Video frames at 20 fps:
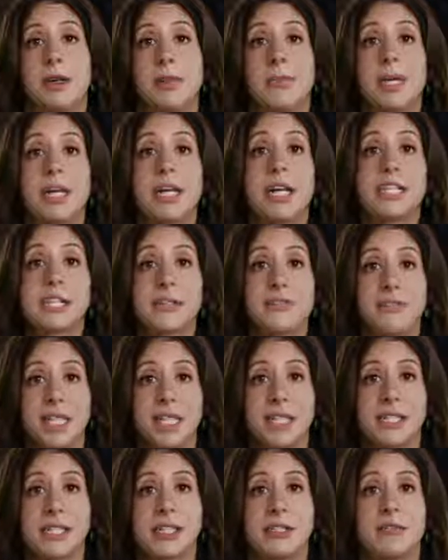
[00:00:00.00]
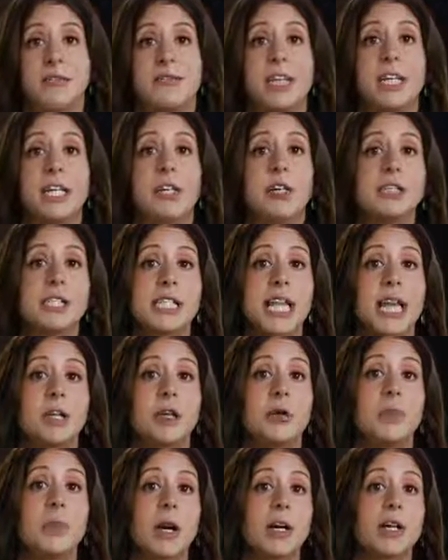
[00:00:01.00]
Because of this, videos that
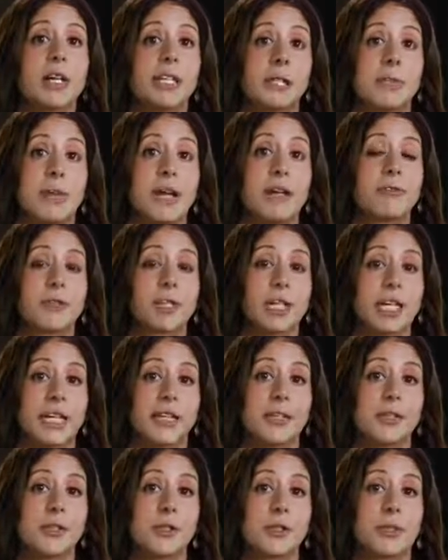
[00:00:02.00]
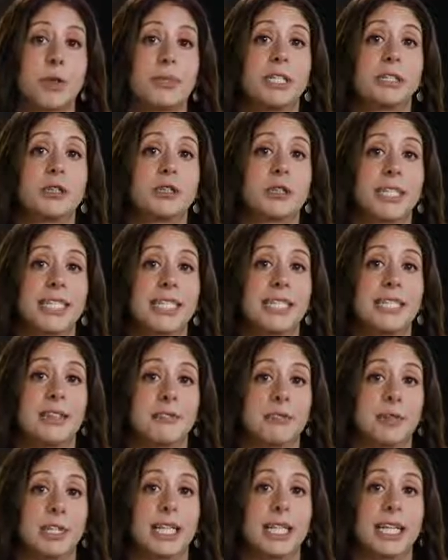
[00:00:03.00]
you mark as made for kids will be treated
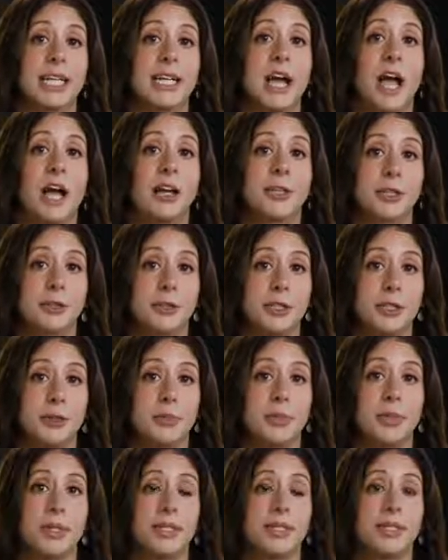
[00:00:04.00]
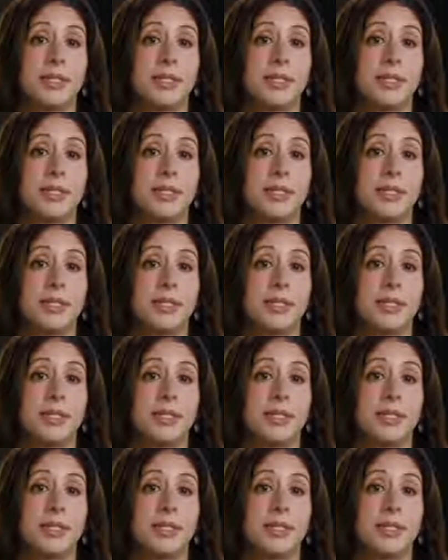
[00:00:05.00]
differently on YouTube.